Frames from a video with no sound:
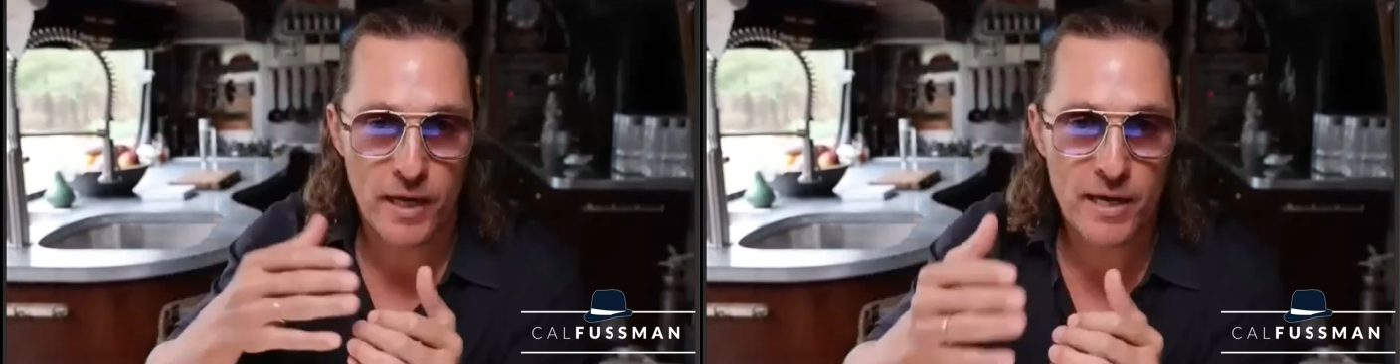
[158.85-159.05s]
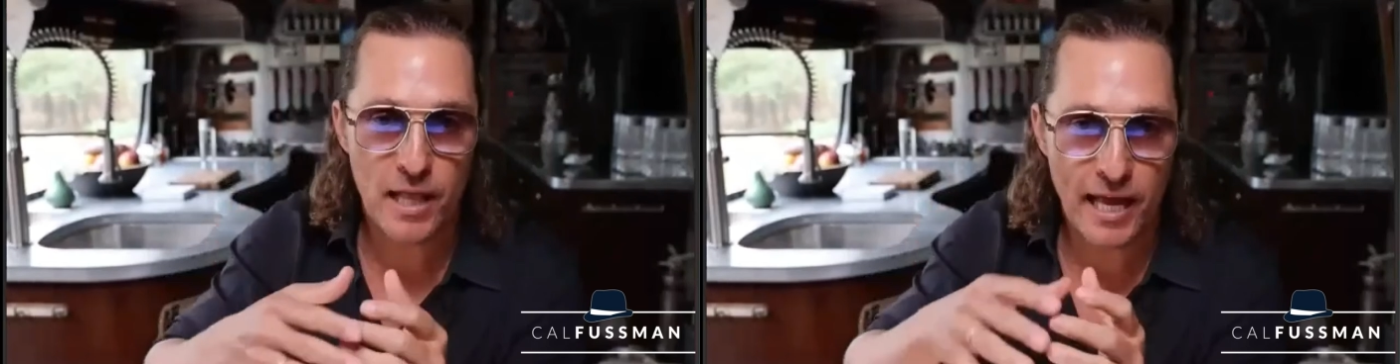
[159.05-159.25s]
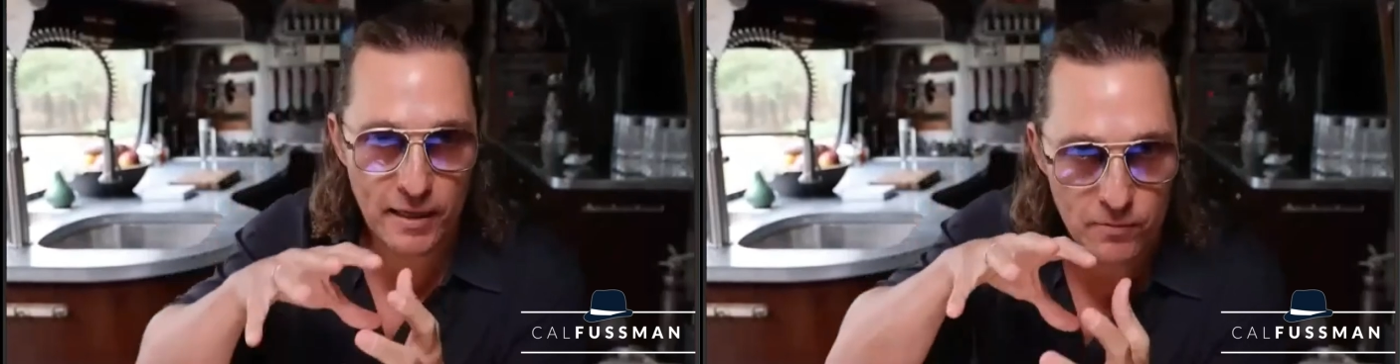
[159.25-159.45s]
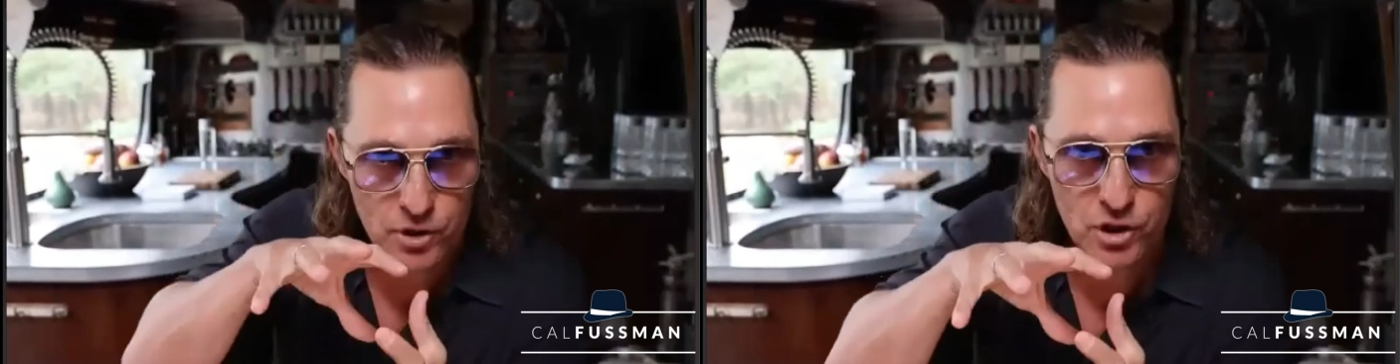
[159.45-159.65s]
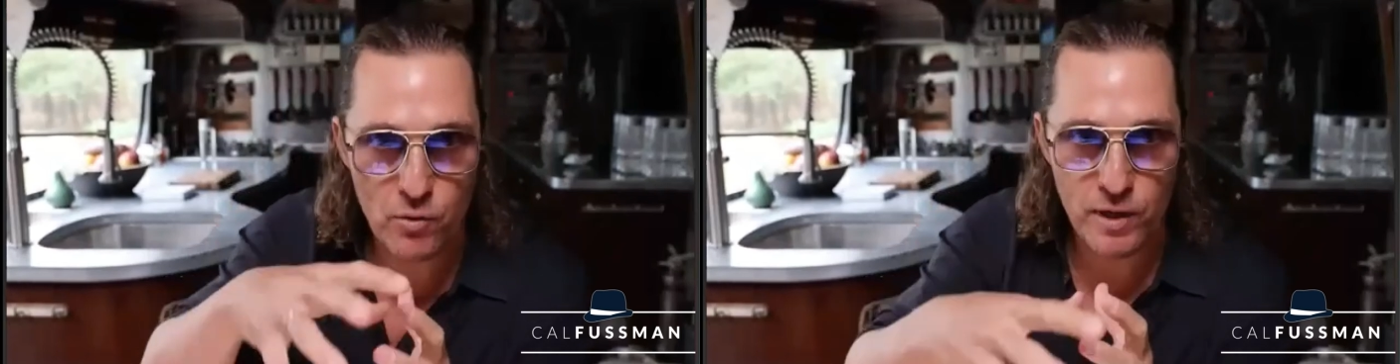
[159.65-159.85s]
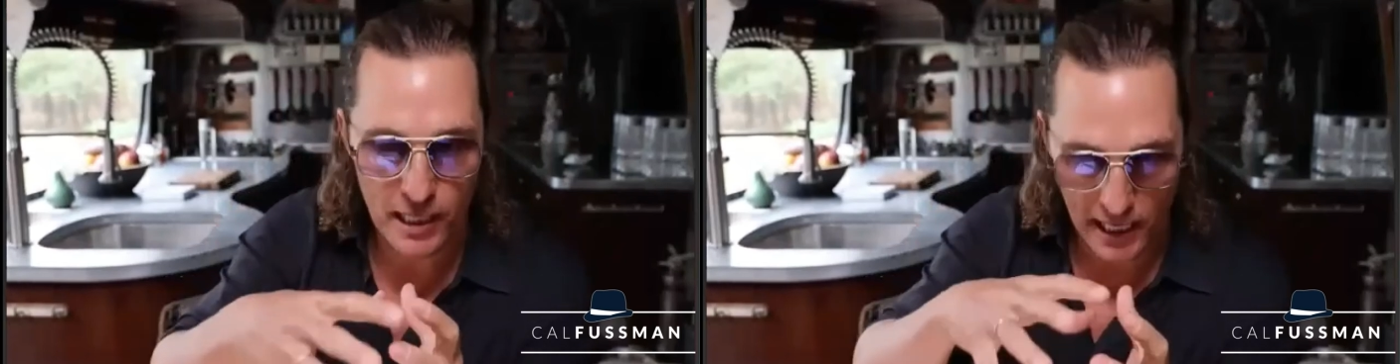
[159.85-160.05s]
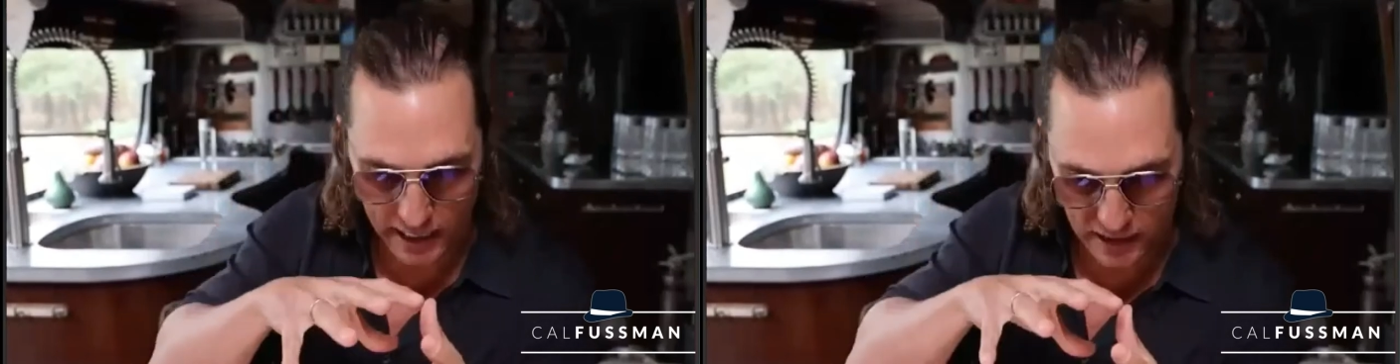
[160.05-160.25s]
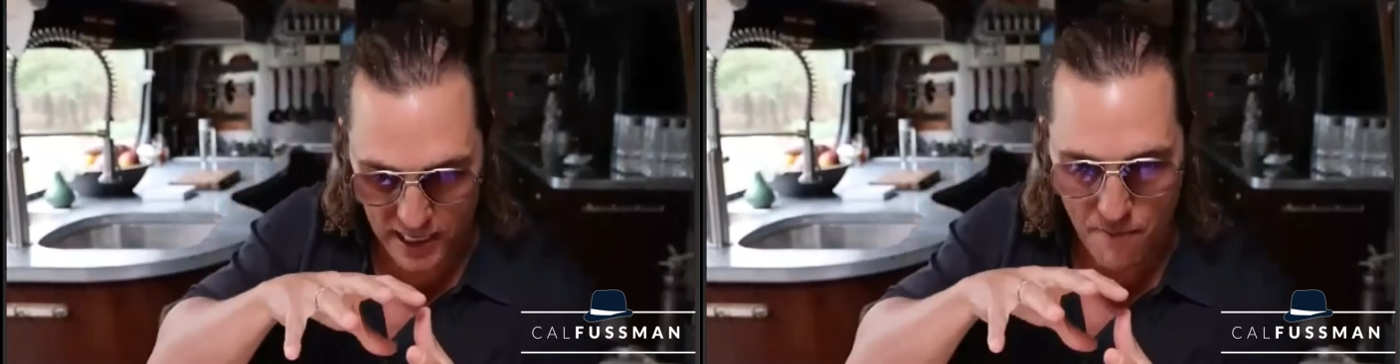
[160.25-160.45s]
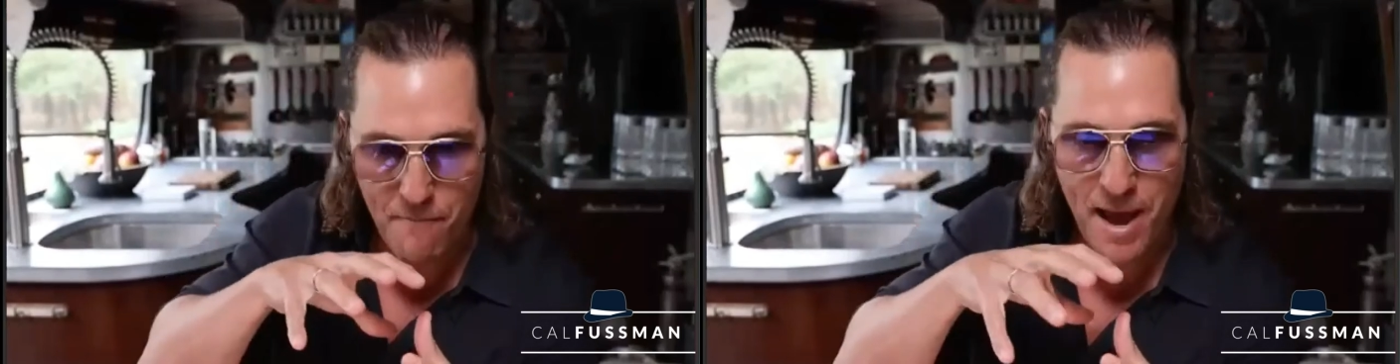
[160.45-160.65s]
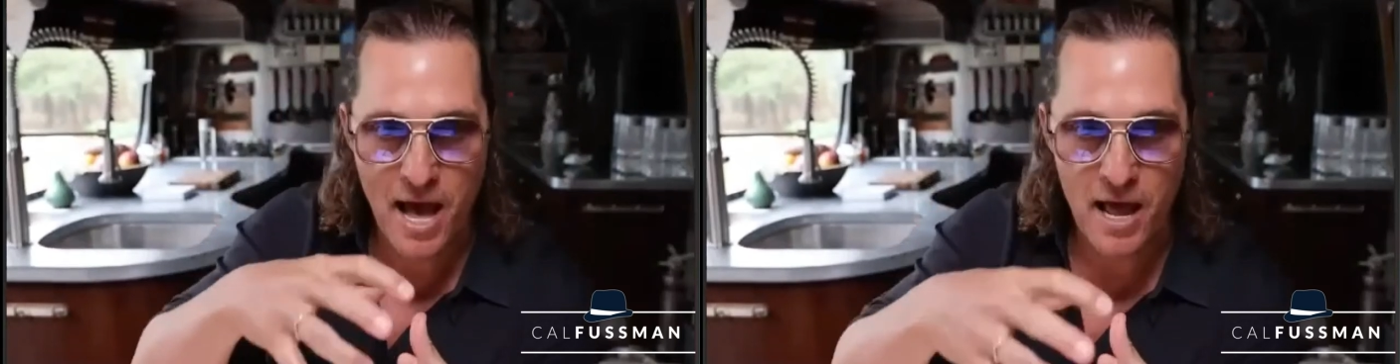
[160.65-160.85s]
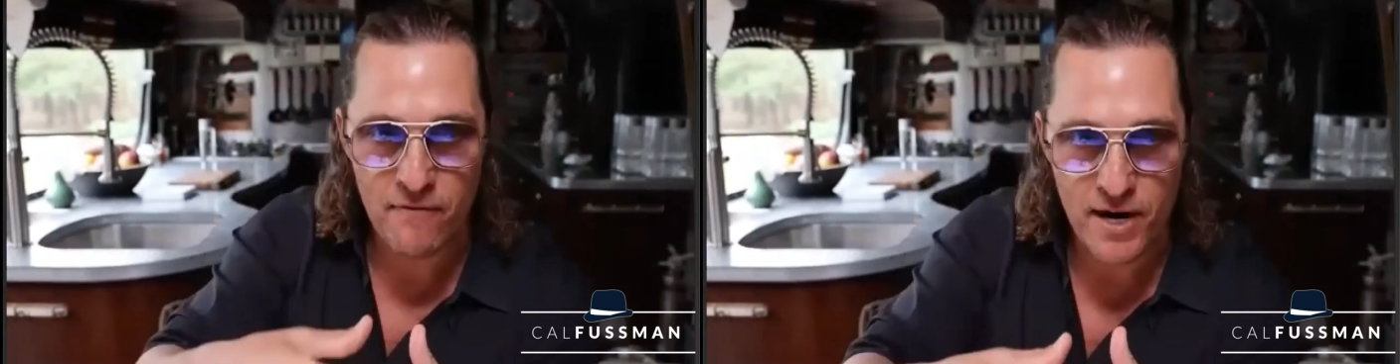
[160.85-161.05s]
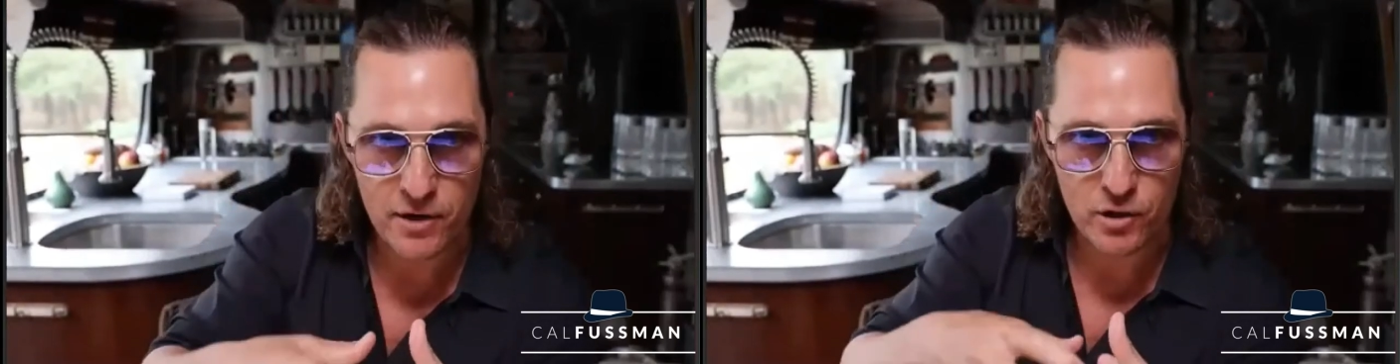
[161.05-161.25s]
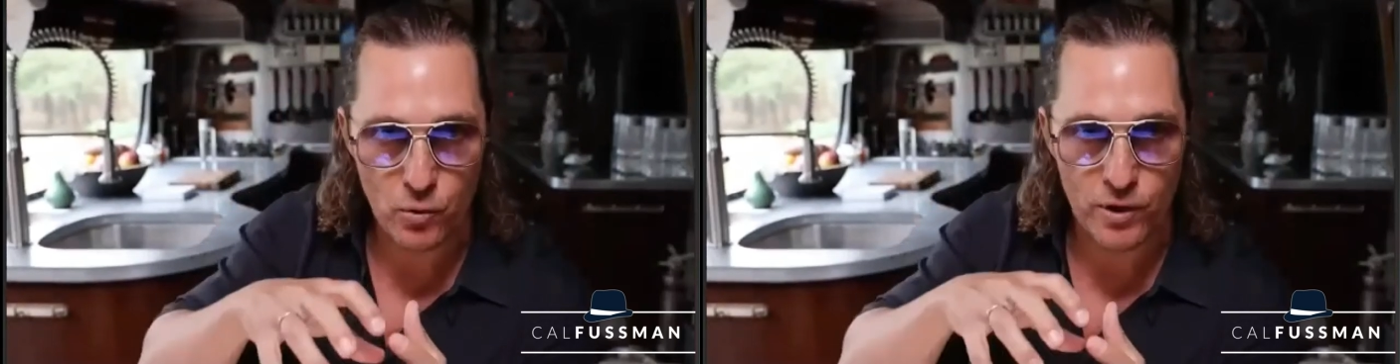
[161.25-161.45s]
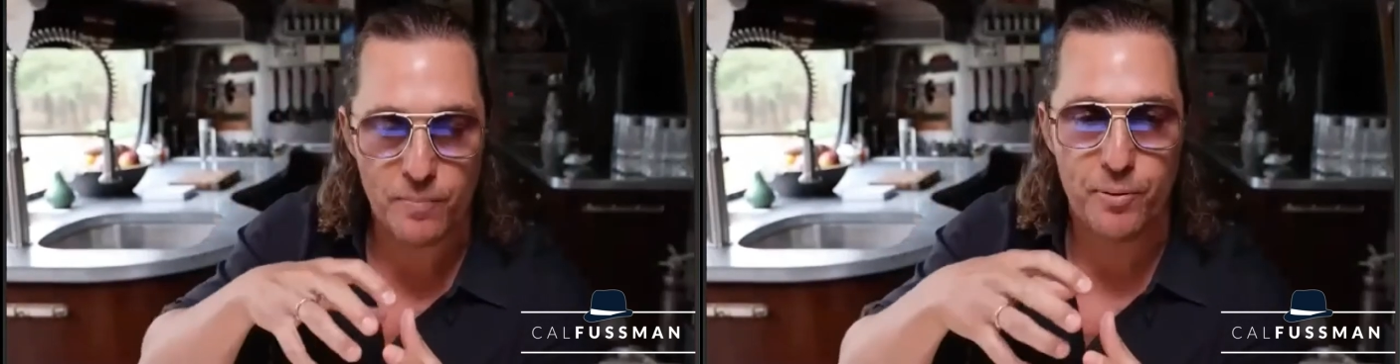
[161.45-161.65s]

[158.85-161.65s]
he like was doing like the amount of air you'd want to